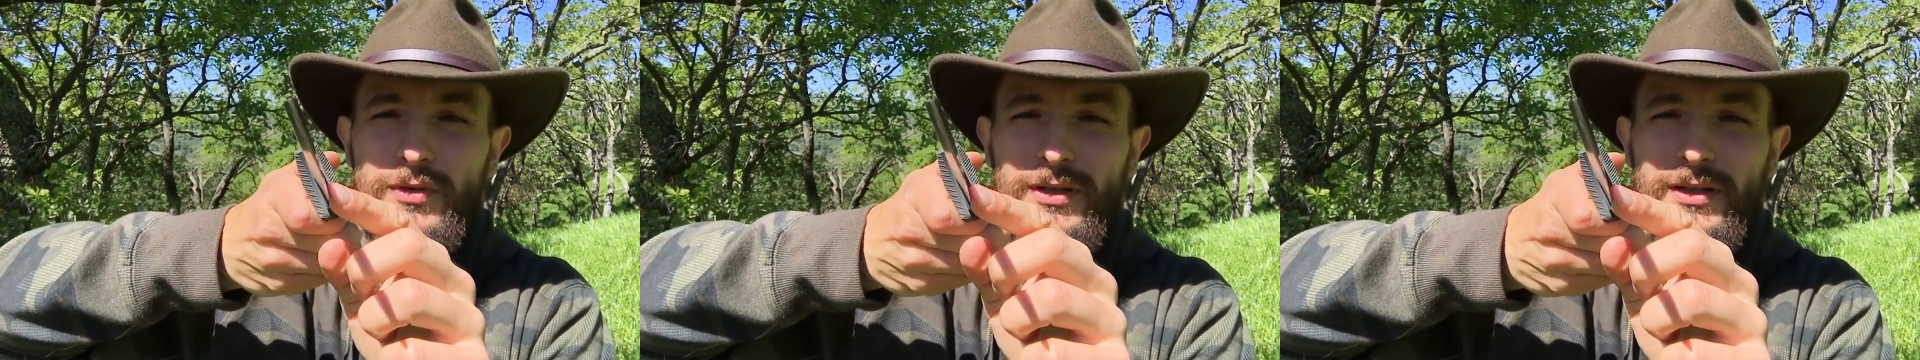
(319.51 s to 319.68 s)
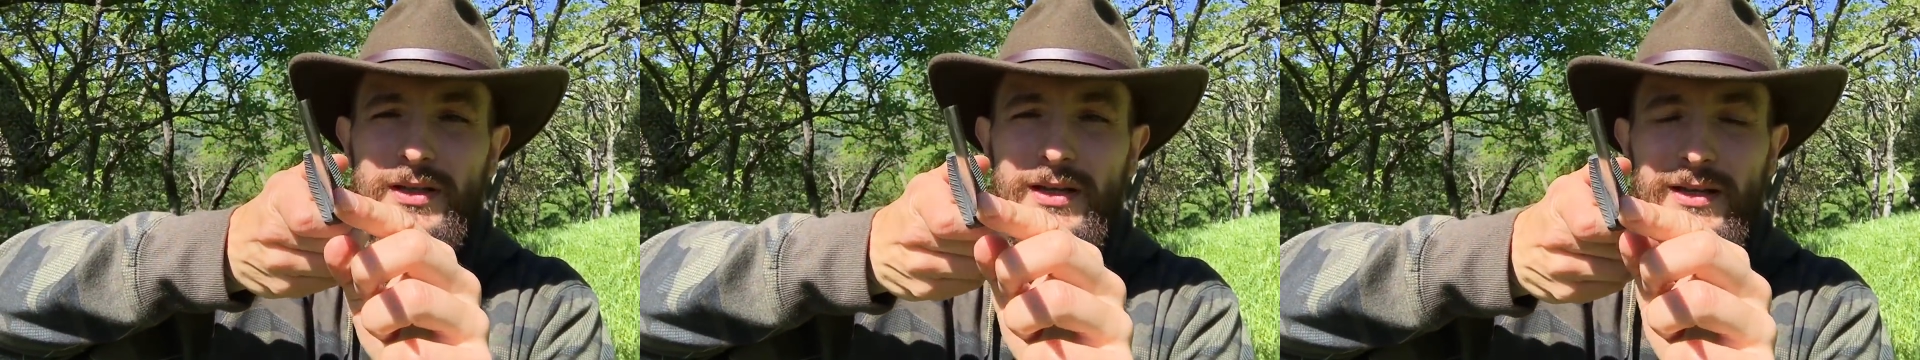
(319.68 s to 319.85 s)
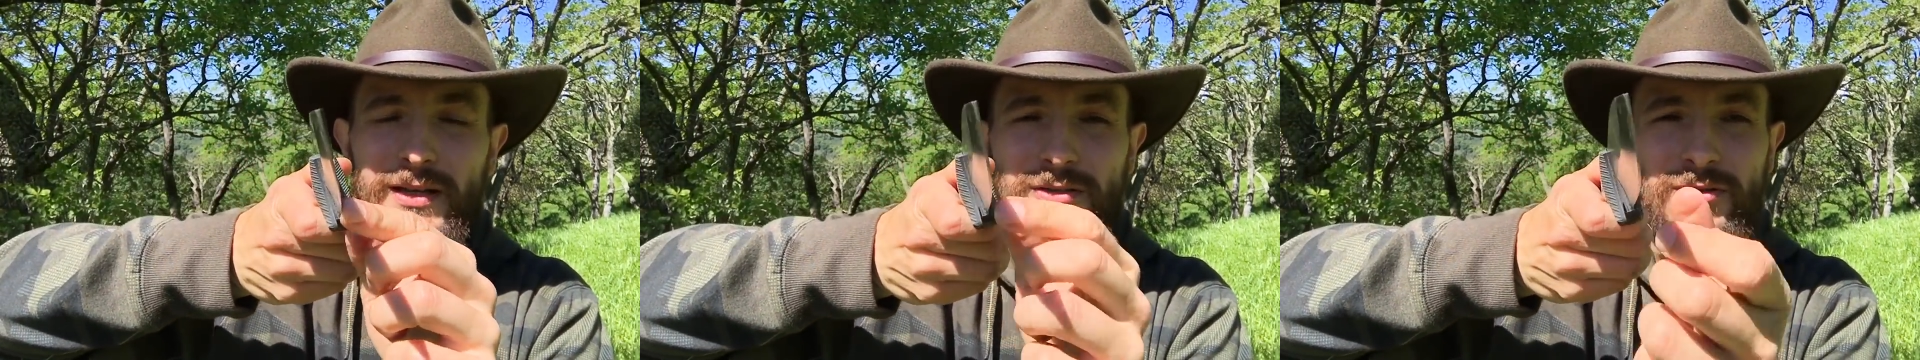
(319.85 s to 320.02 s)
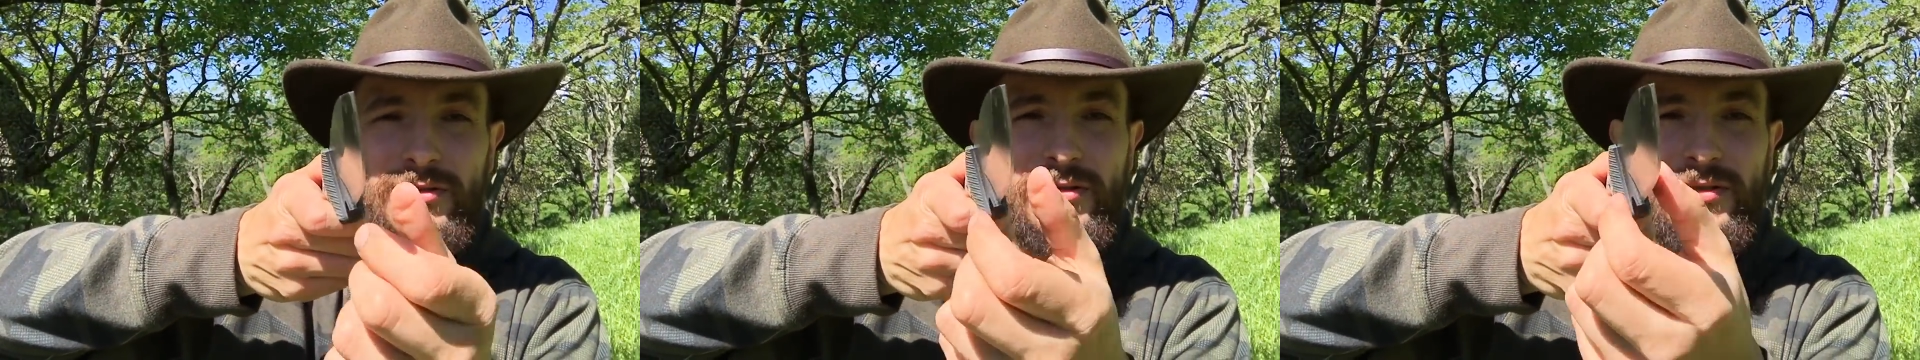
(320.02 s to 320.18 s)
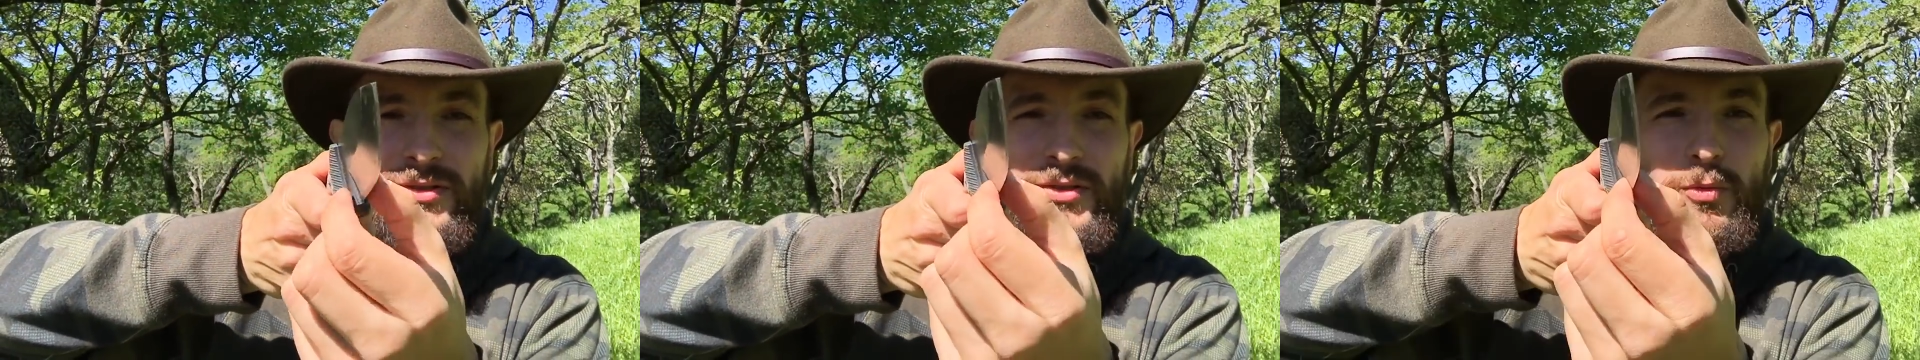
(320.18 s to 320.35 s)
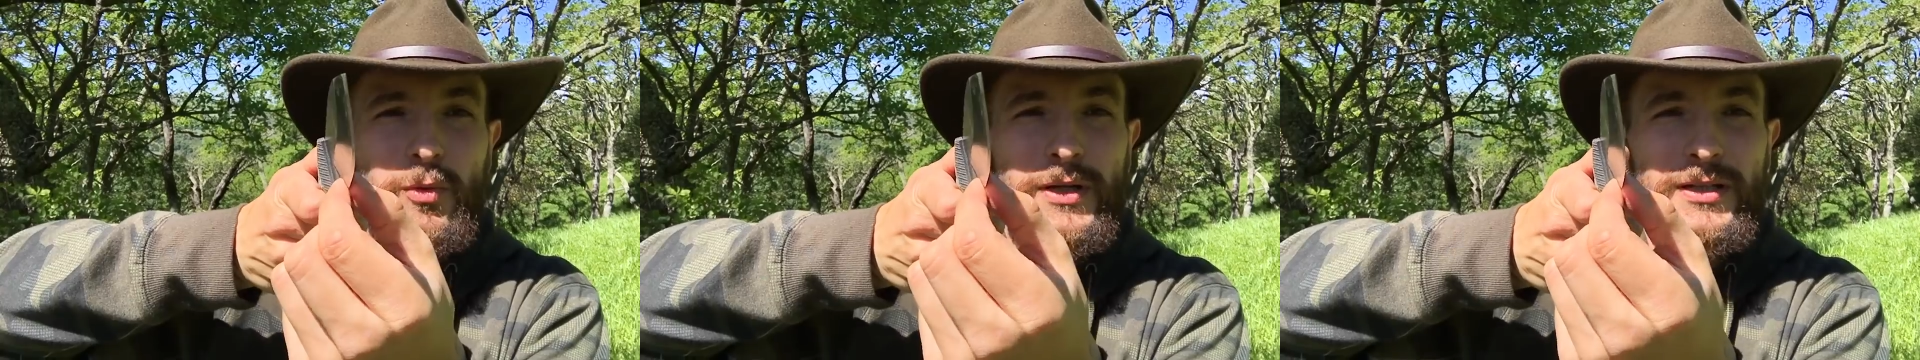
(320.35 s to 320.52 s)
catch
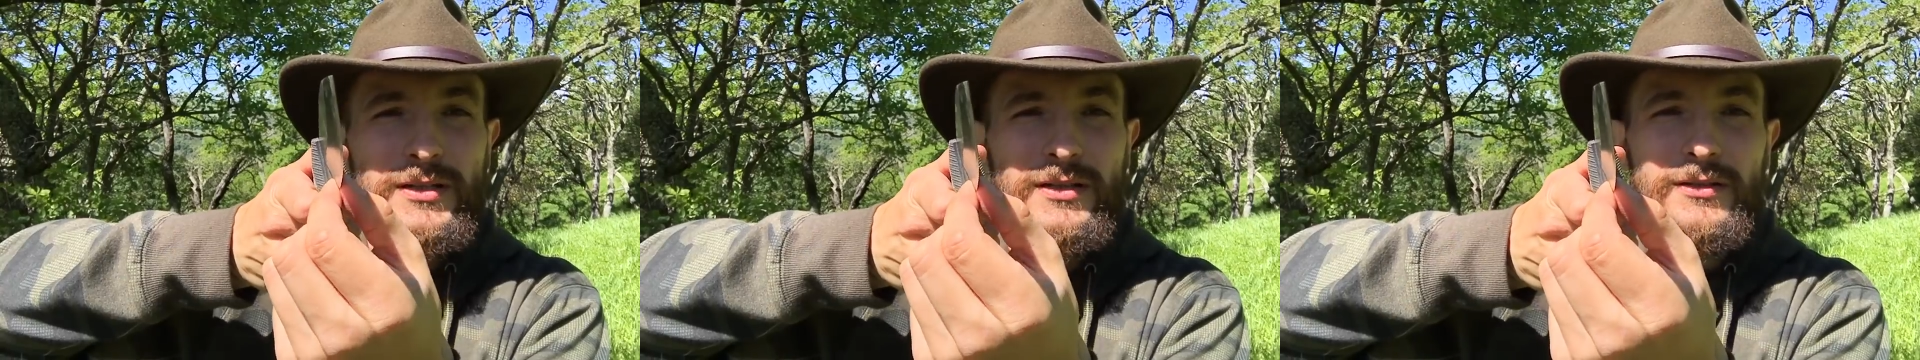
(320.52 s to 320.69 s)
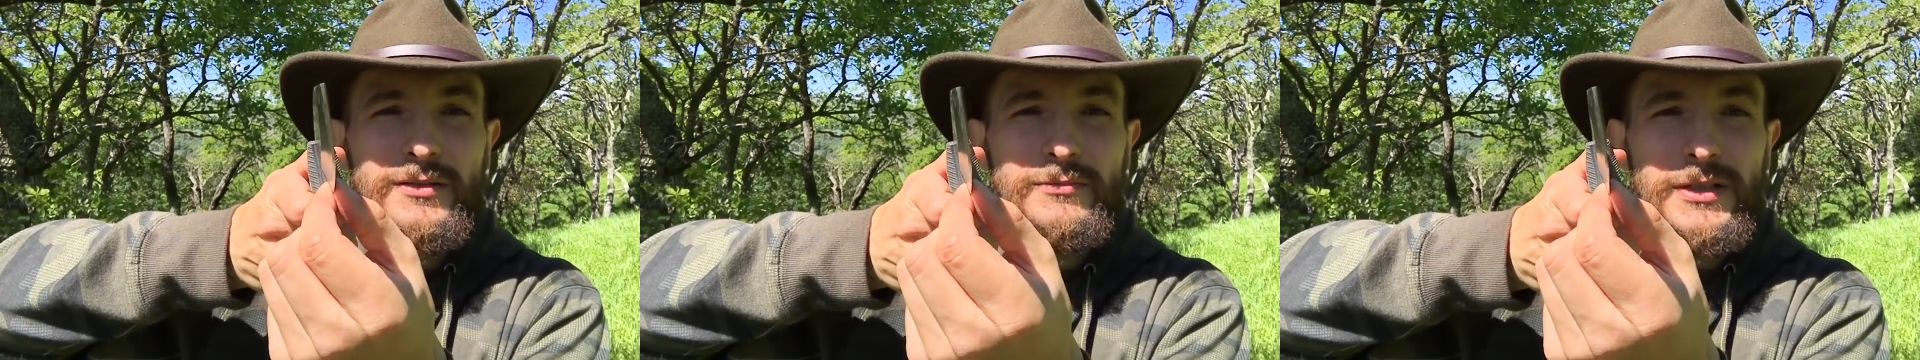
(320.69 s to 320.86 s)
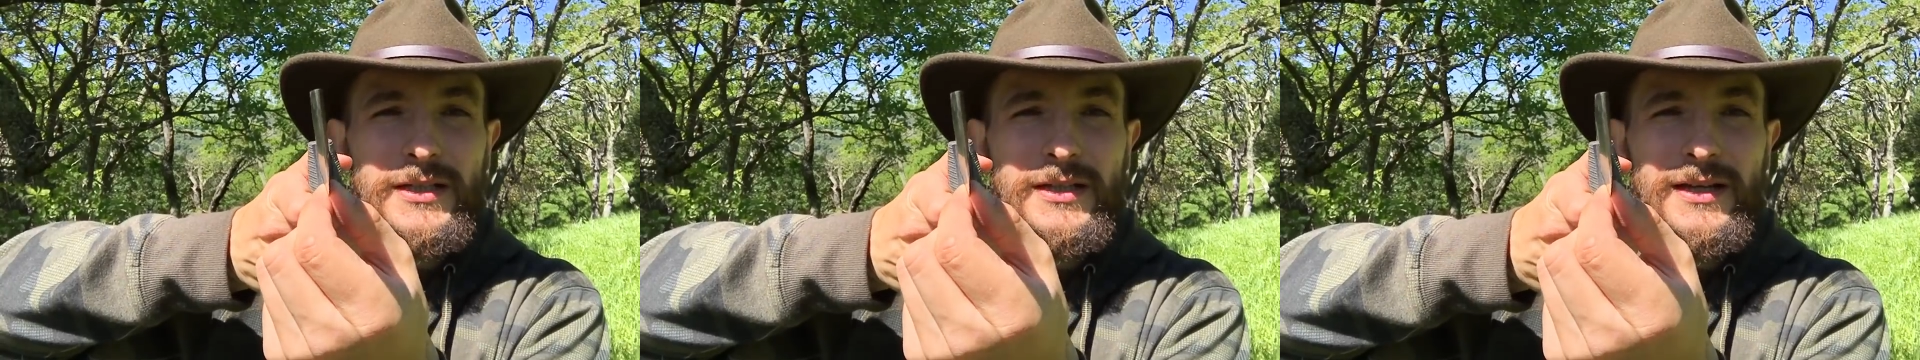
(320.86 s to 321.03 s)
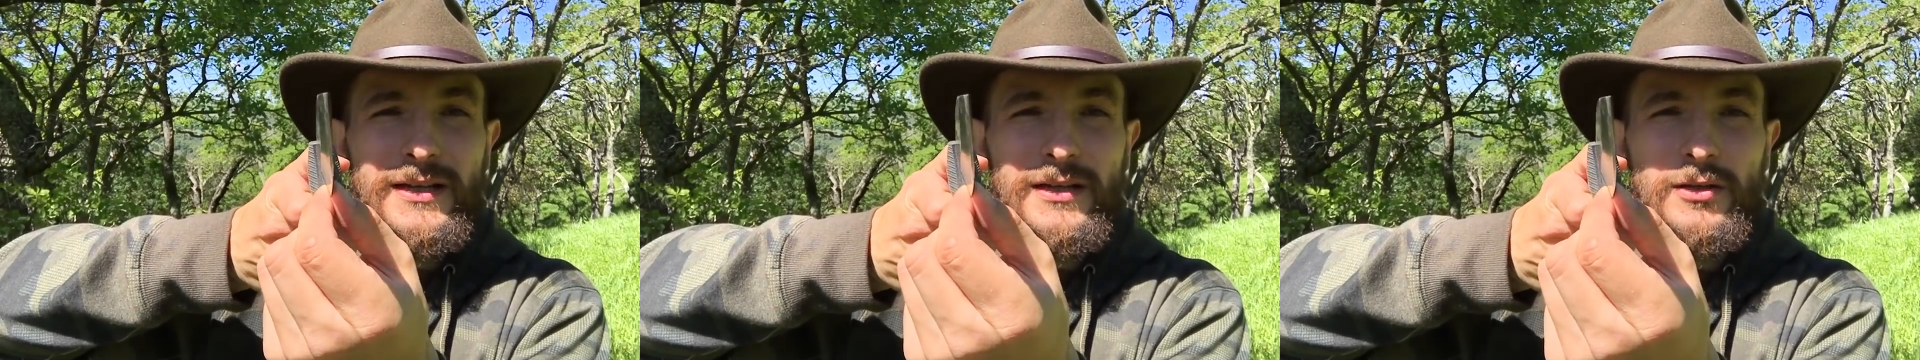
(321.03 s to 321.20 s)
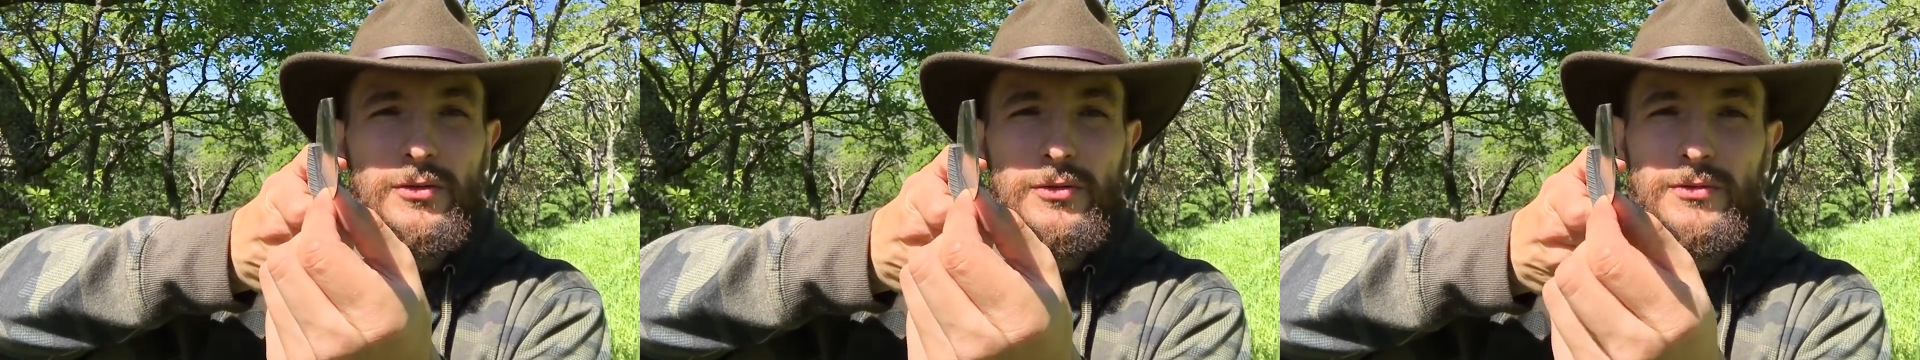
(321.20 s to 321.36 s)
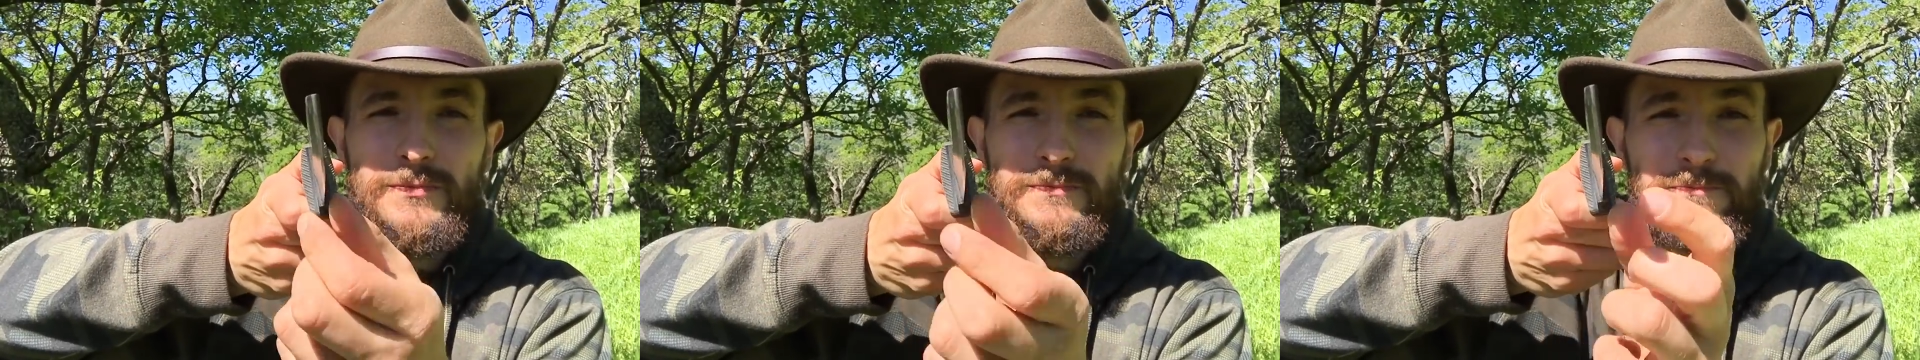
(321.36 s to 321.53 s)
this 20-degree
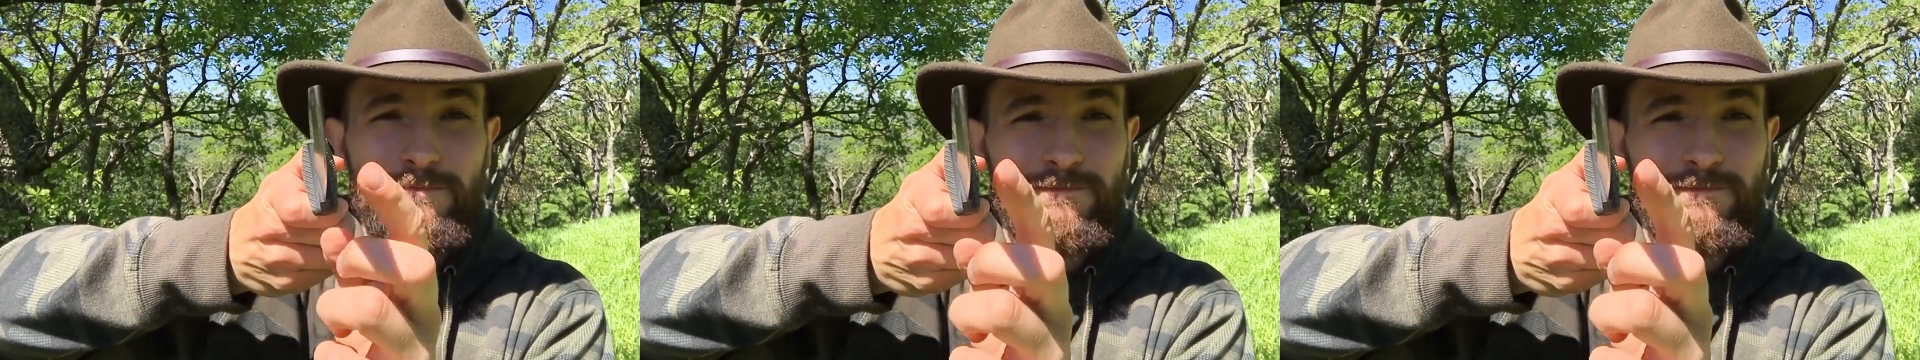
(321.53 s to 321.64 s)
angle,